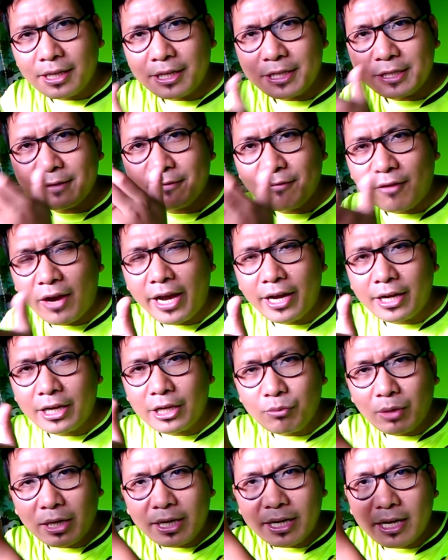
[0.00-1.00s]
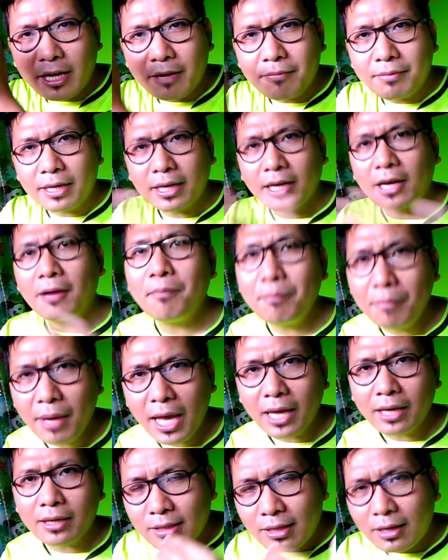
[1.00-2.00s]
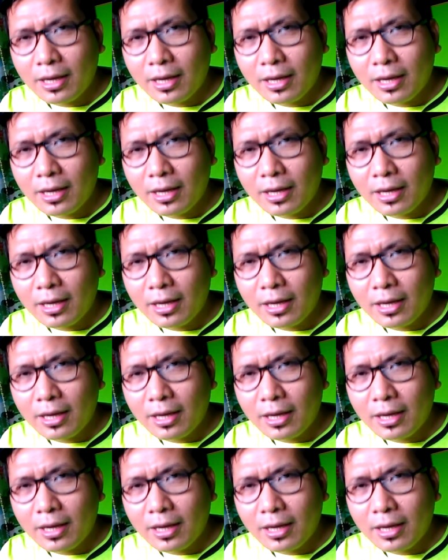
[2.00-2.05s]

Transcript: it is fired. It will never come back.